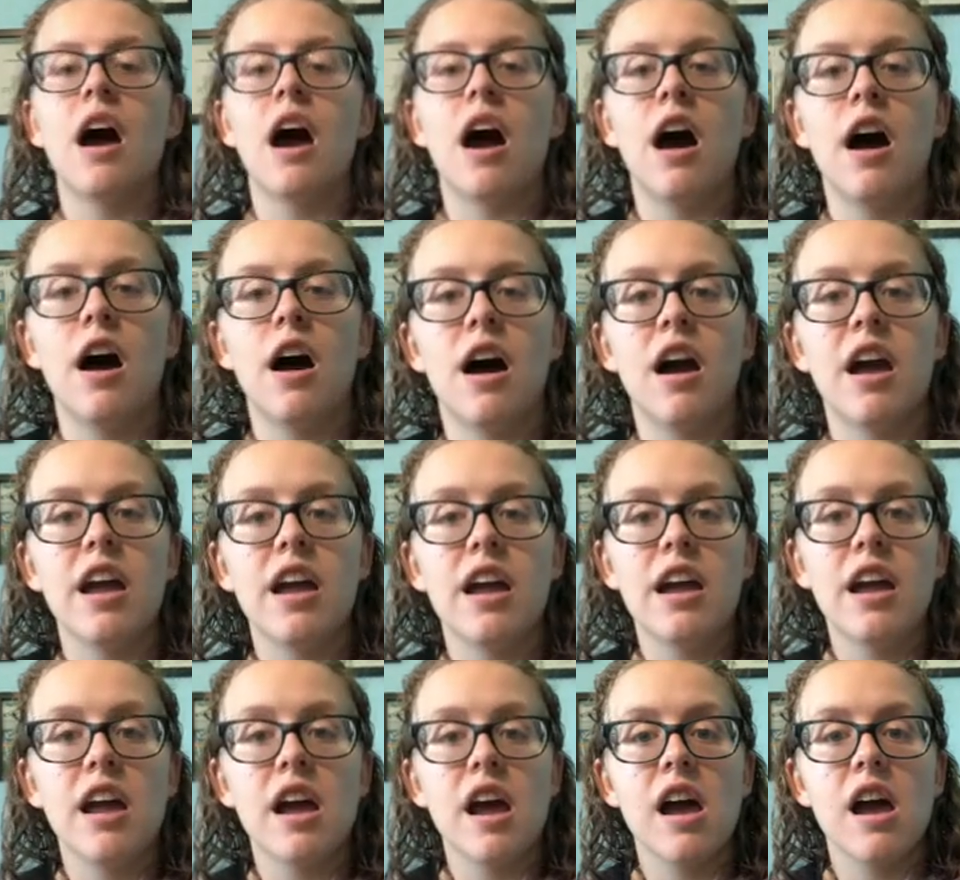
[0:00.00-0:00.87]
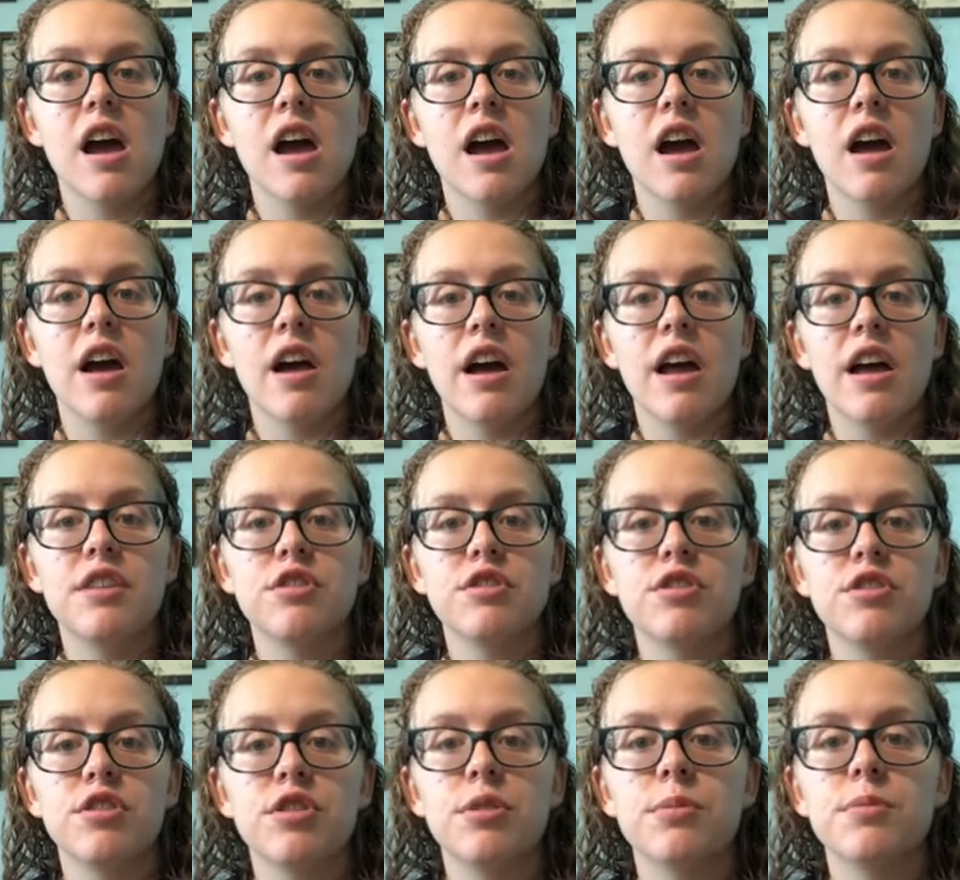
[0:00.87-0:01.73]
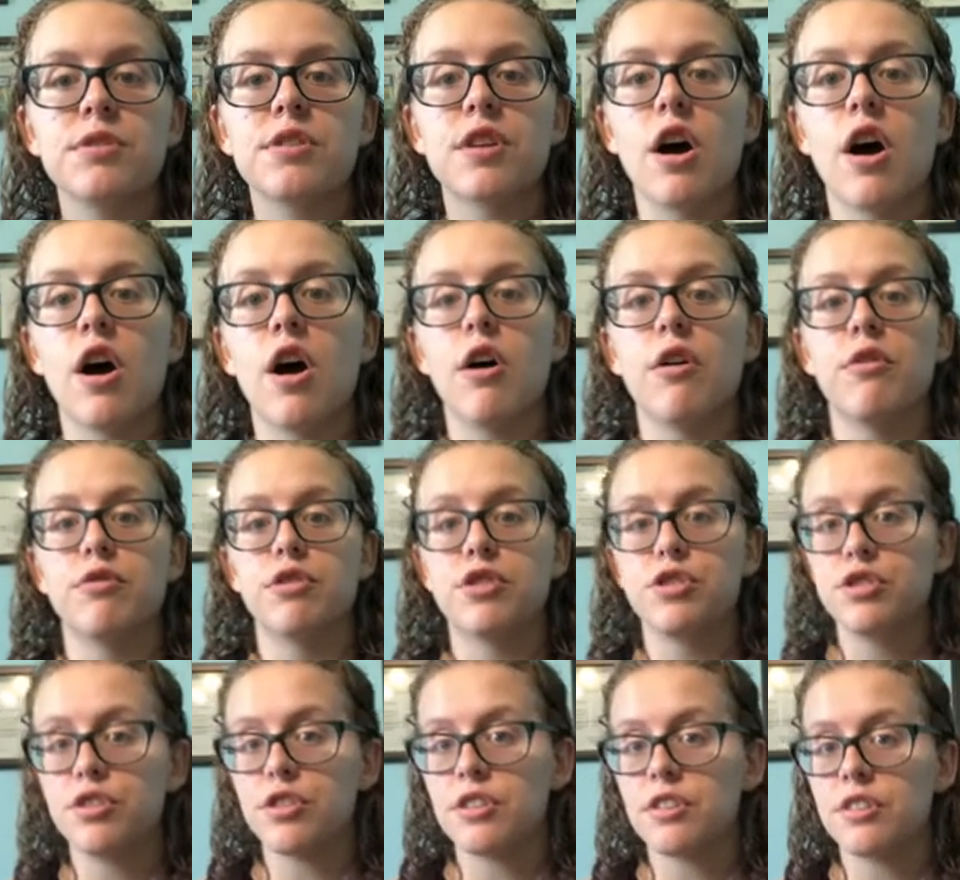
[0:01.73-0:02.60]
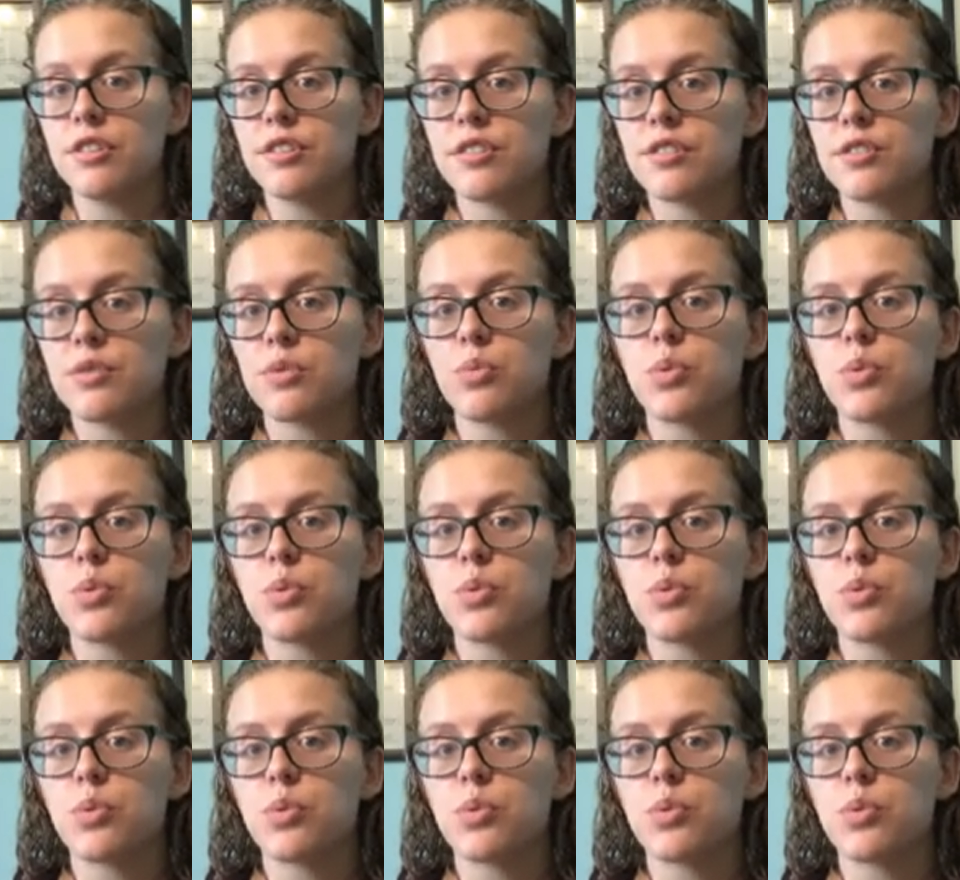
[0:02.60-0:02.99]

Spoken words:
In terms of shirts,